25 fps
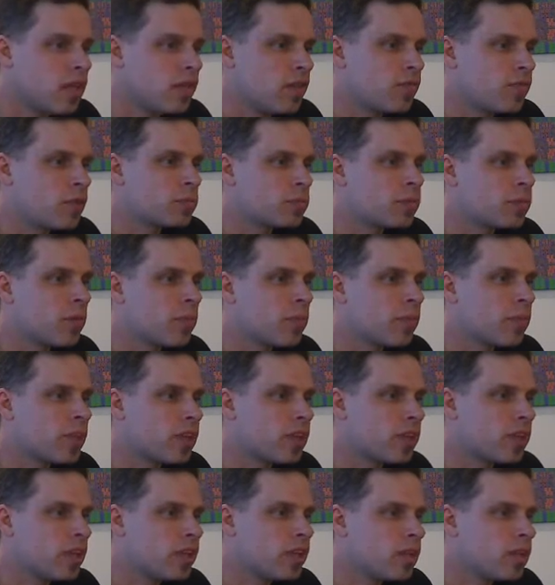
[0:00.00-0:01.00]
for
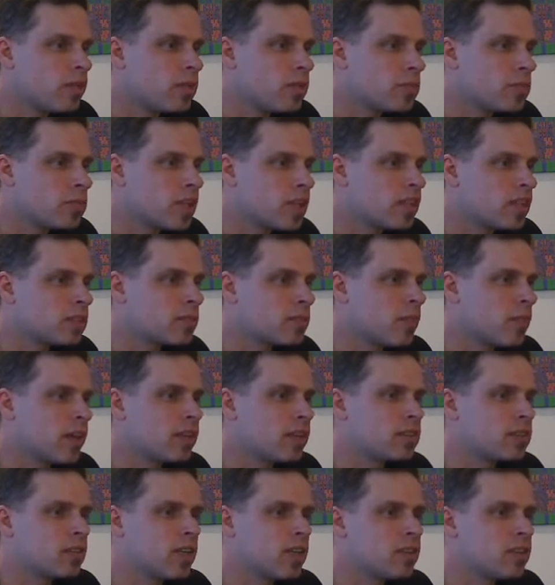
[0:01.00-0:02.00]
probability, plus
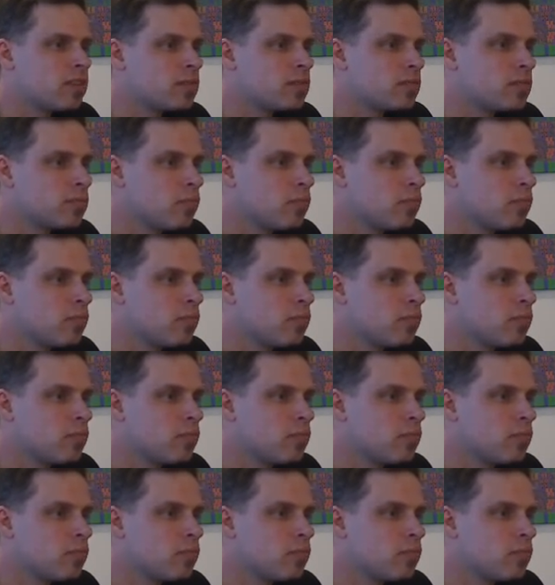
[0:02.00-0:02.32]
makes sense,